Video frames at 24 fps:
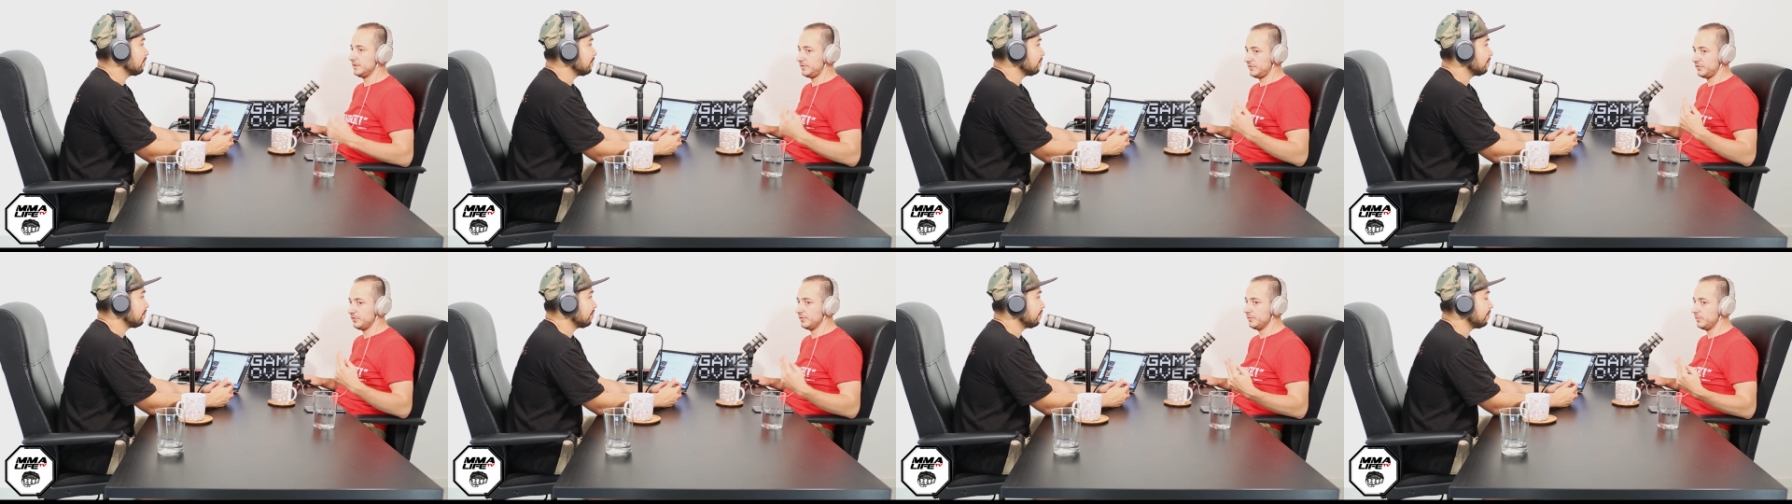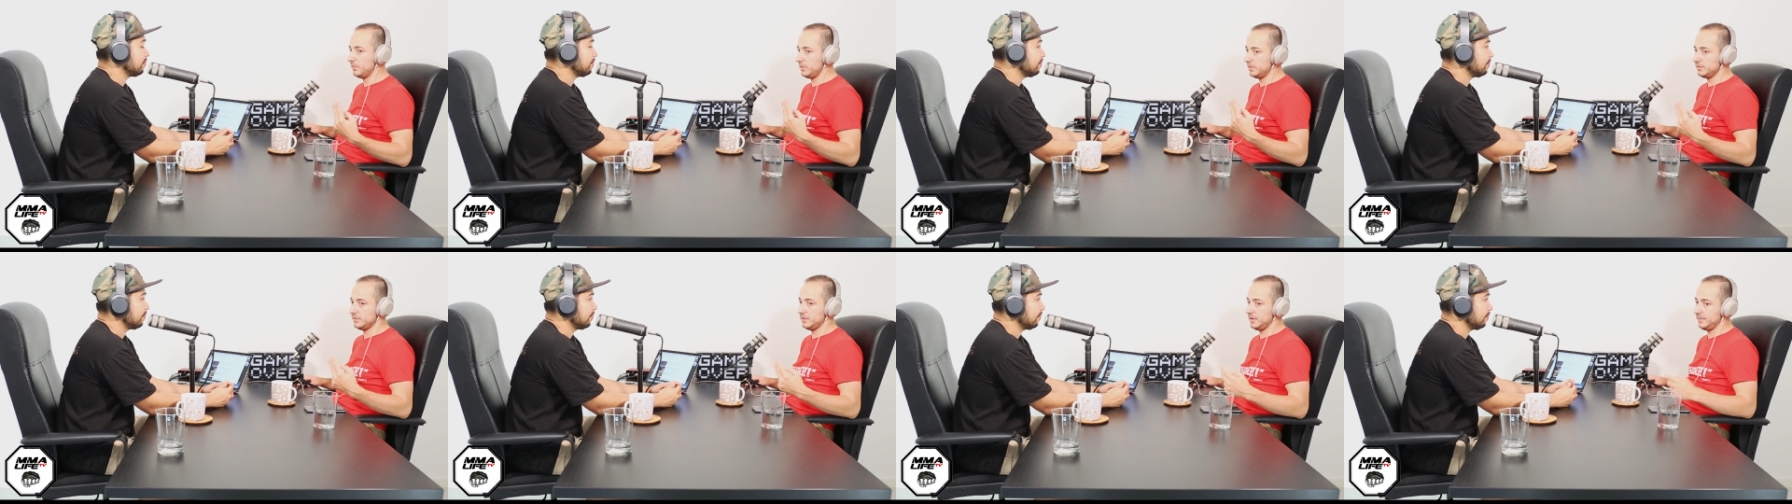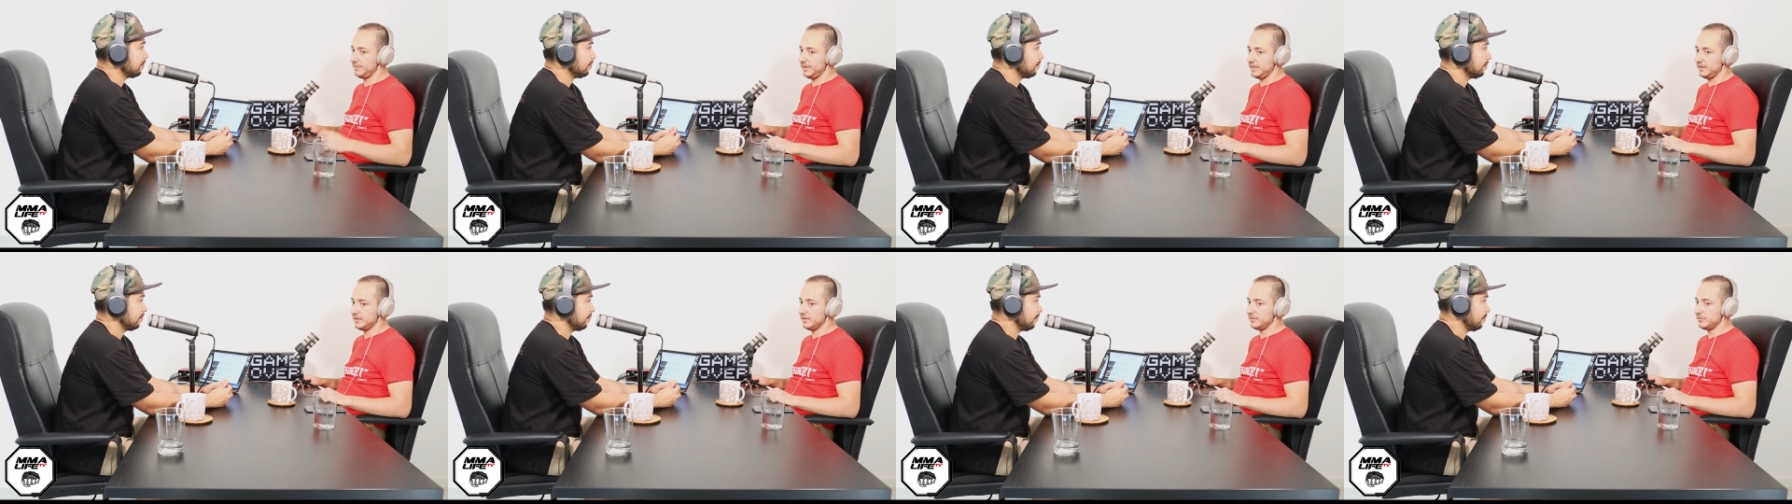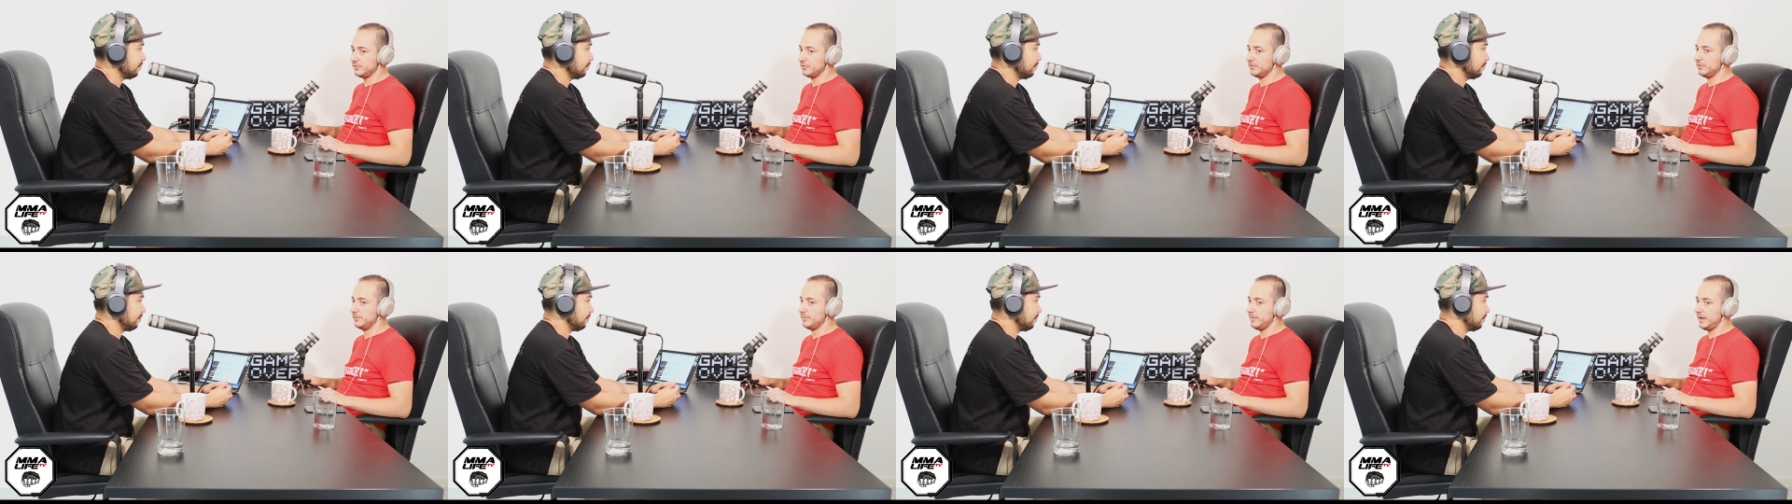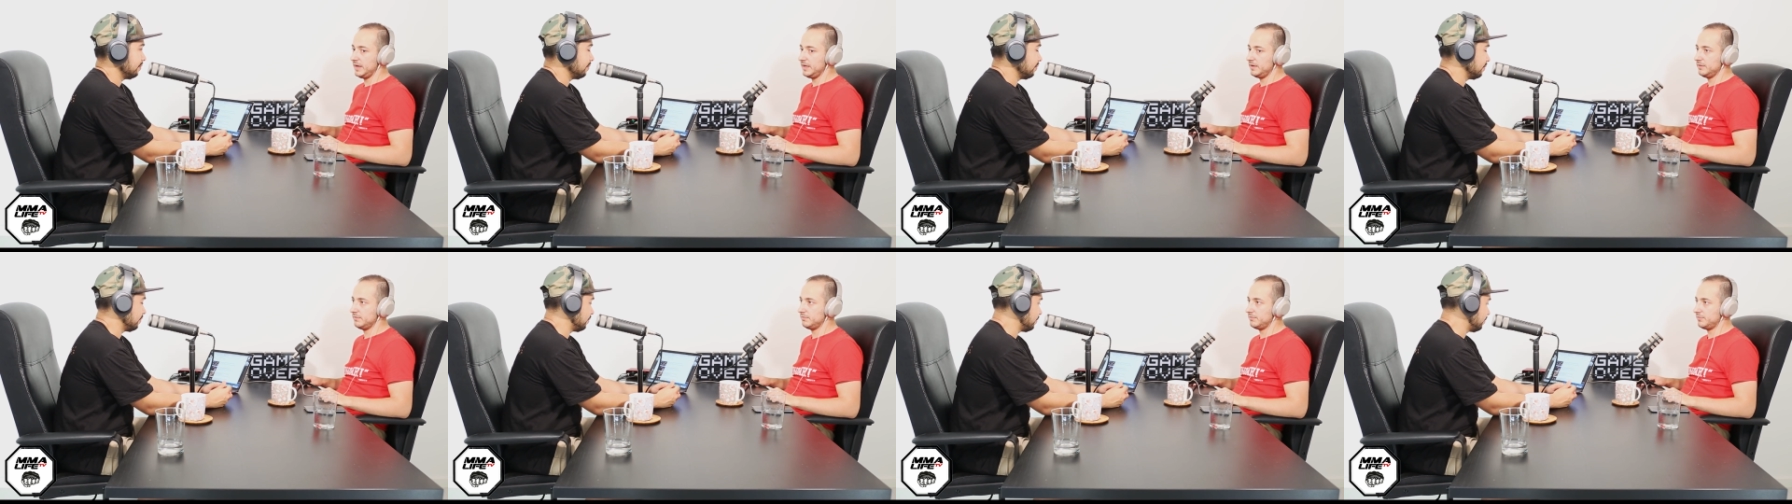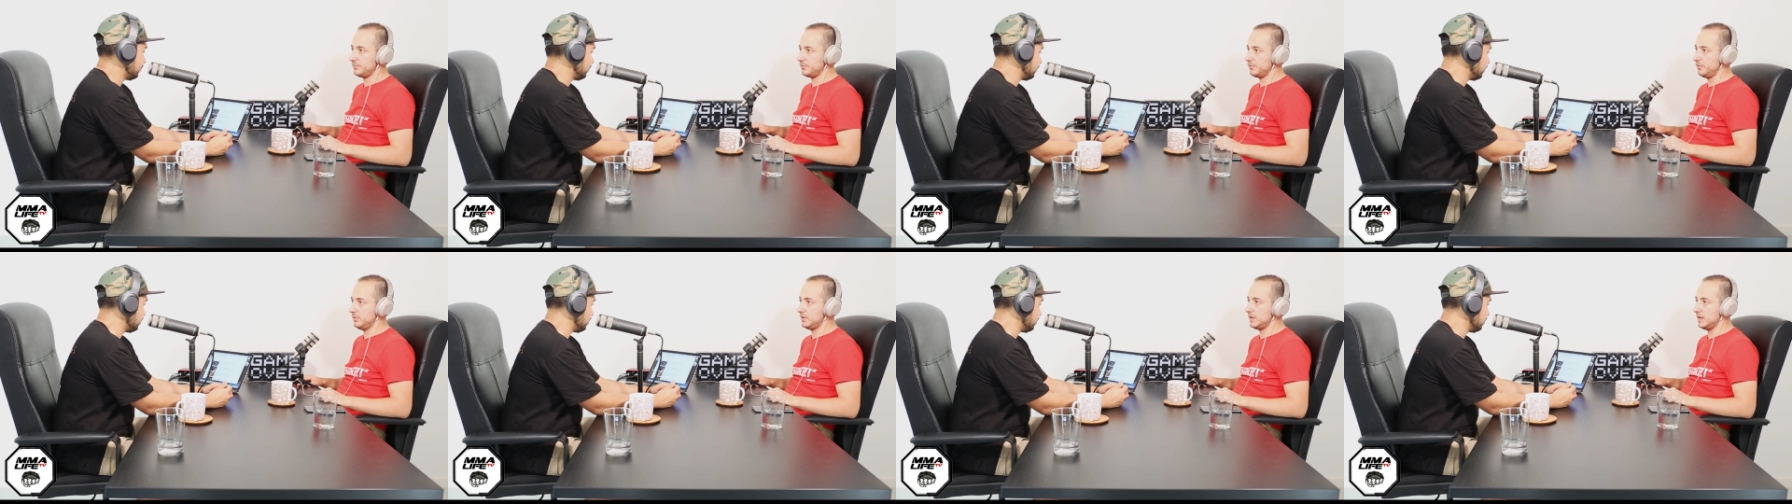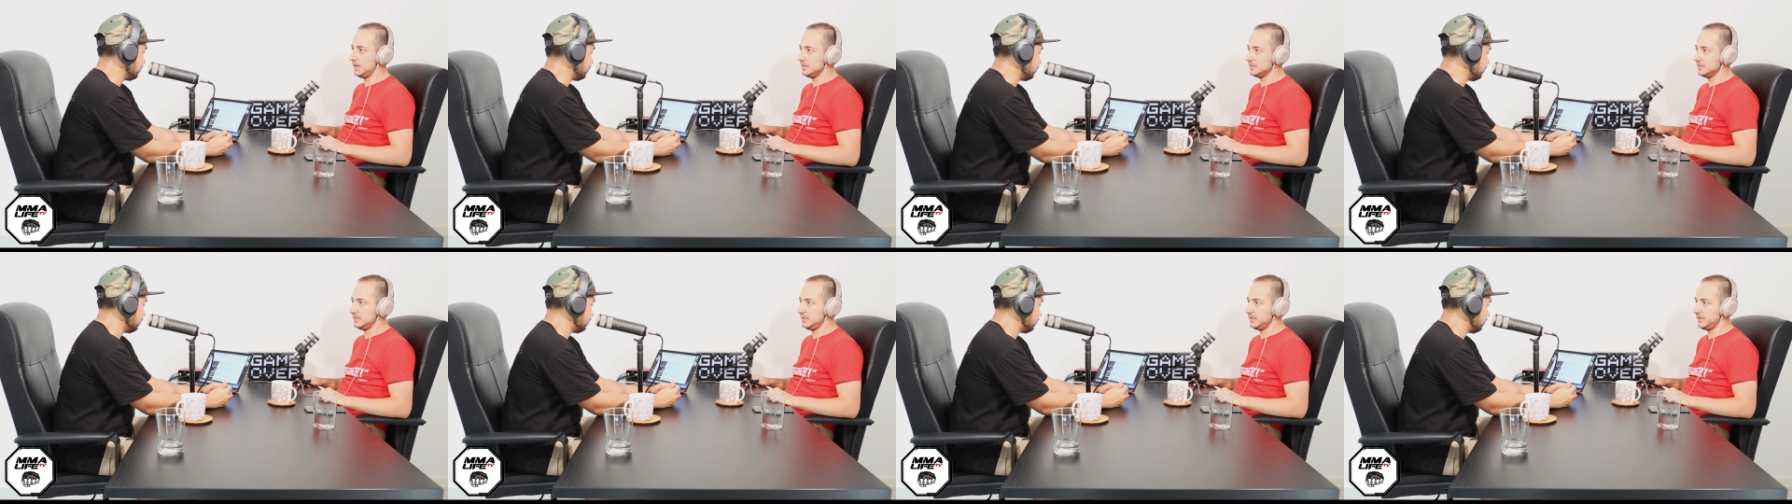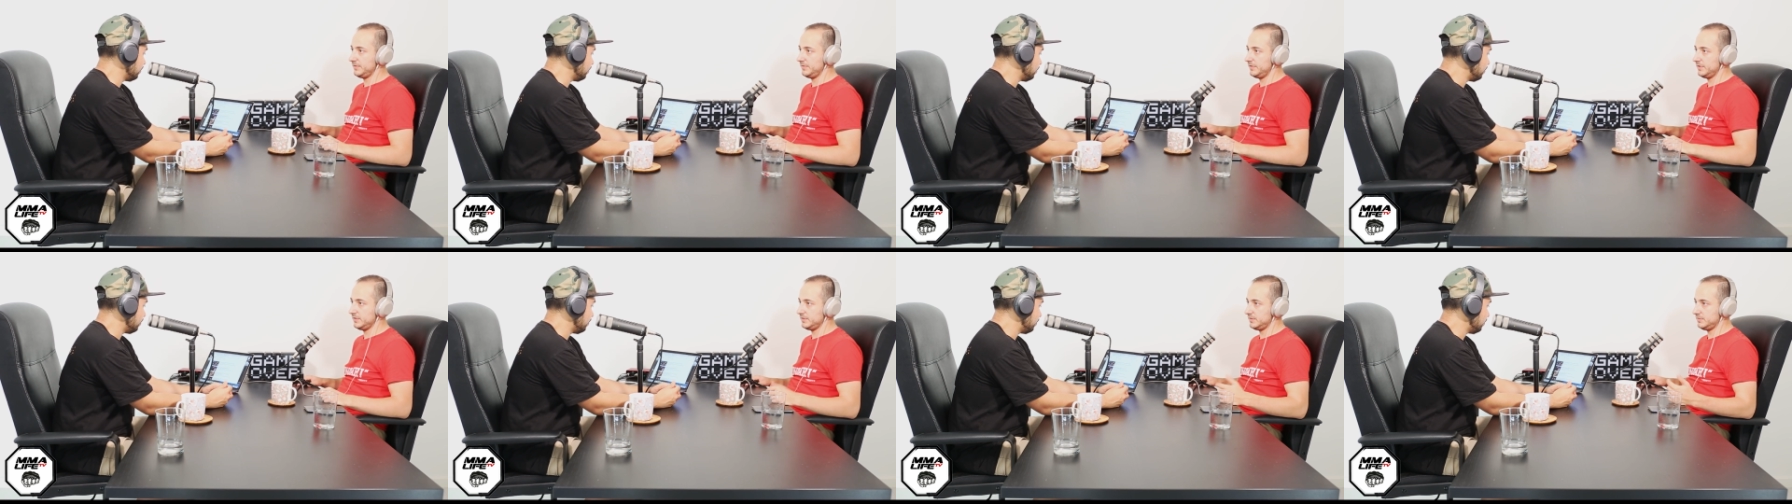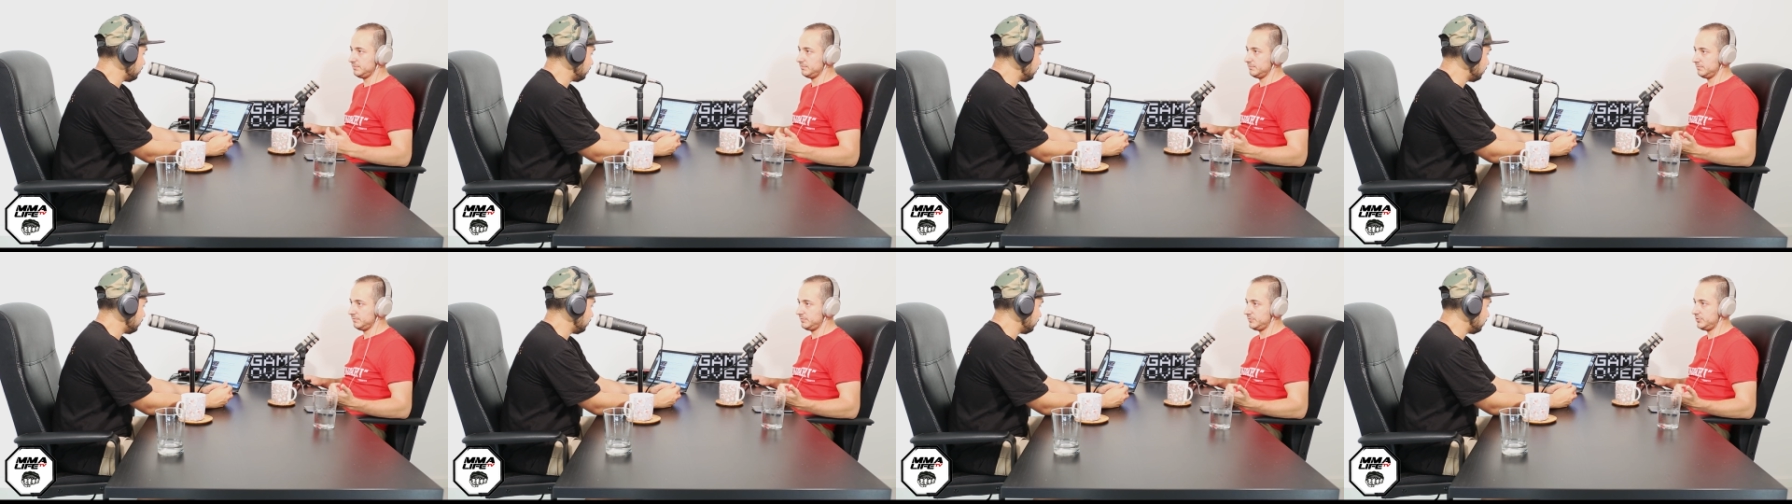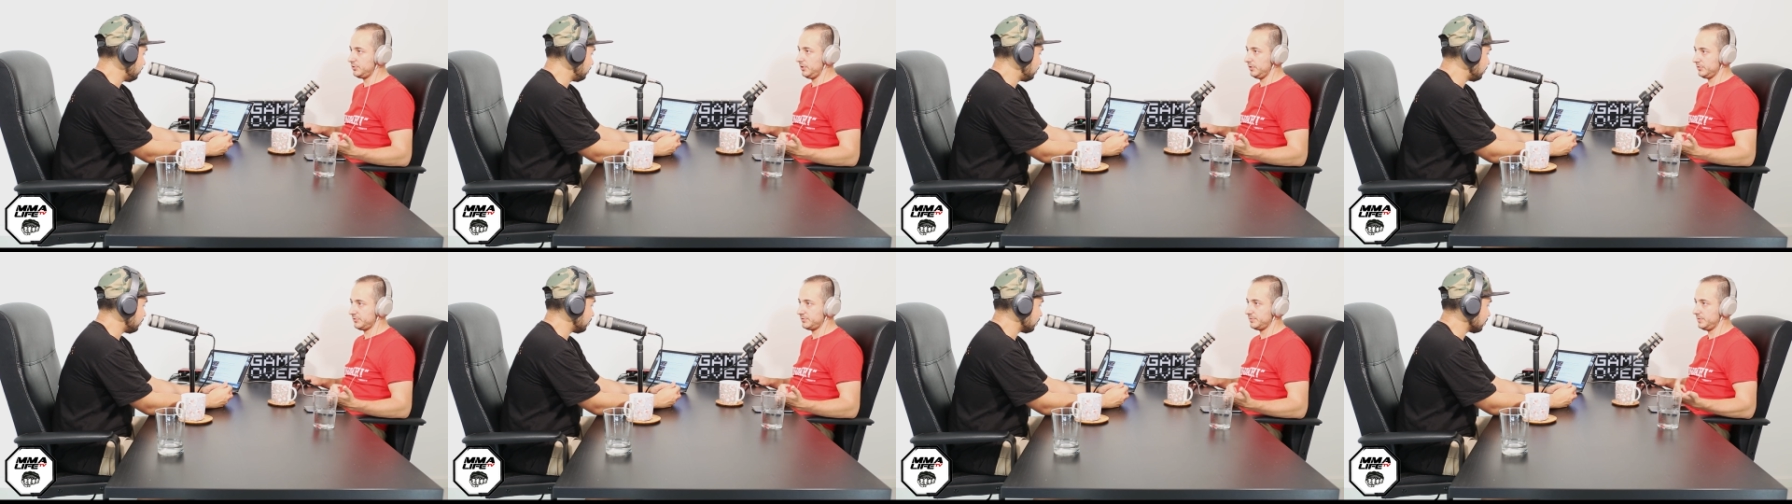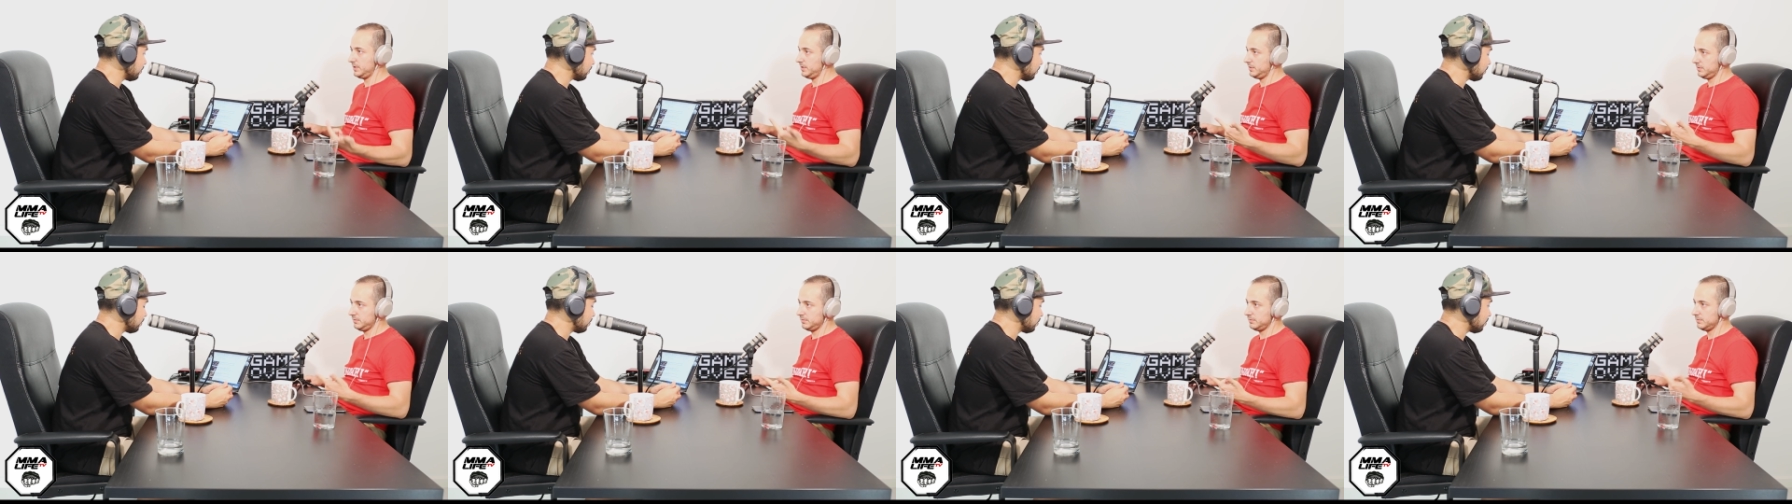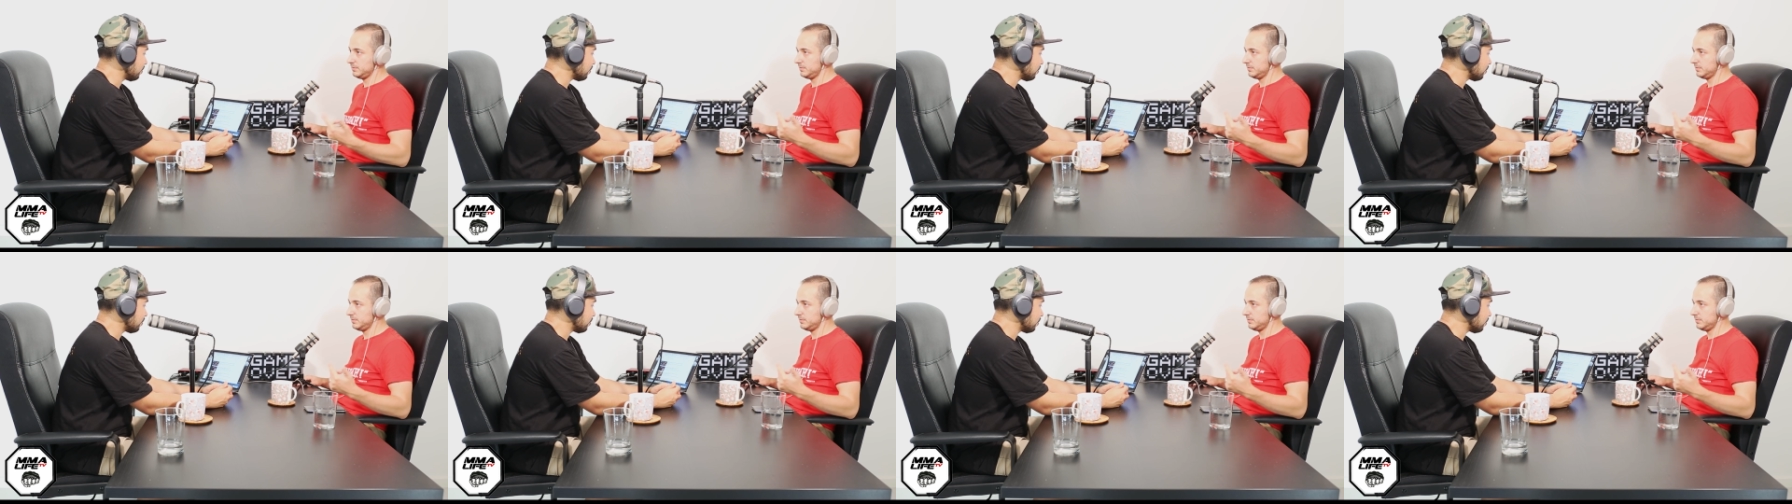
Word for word: the two. I mean, the two main draw cards in the division: Joshua